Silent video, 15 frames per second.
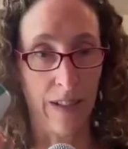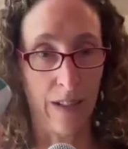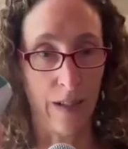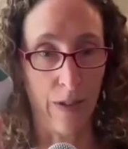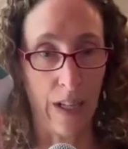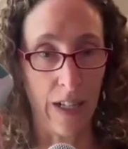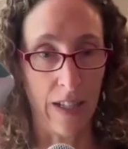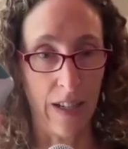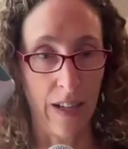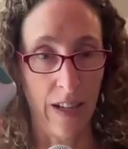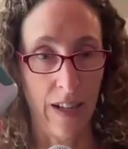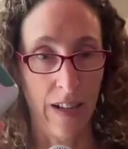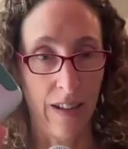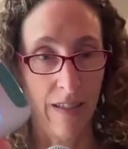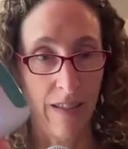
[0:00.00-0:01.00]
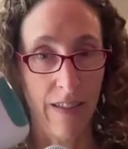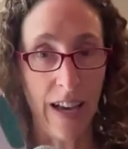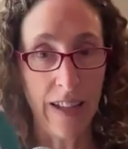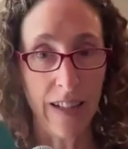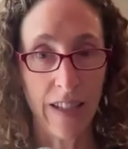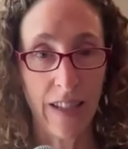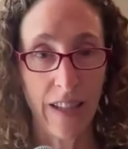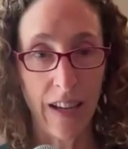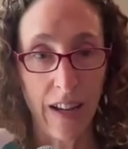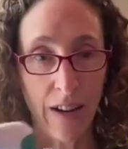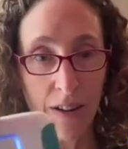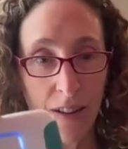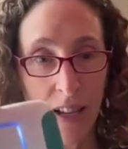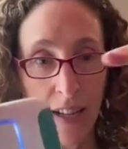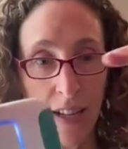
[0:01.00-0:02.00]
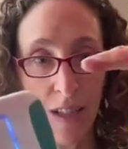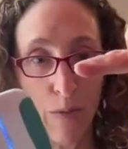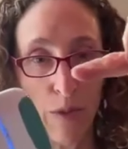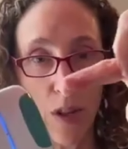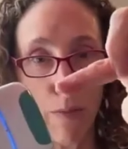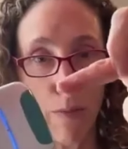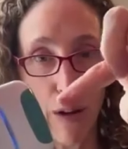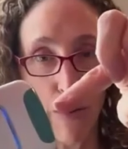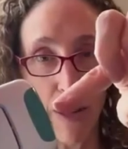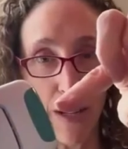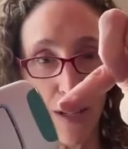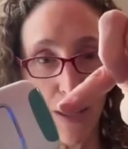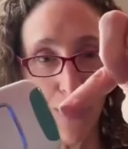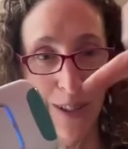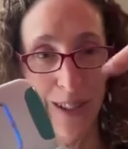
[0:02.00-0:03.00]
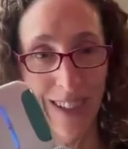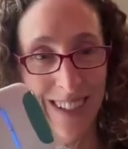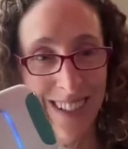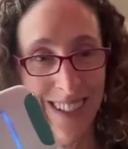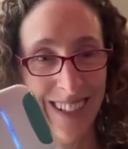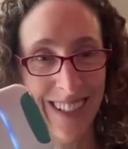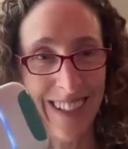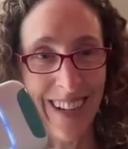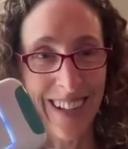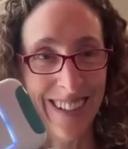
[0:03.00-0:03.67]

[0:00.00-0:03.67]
the device, that's the air, that's the one you blow into. Yeah.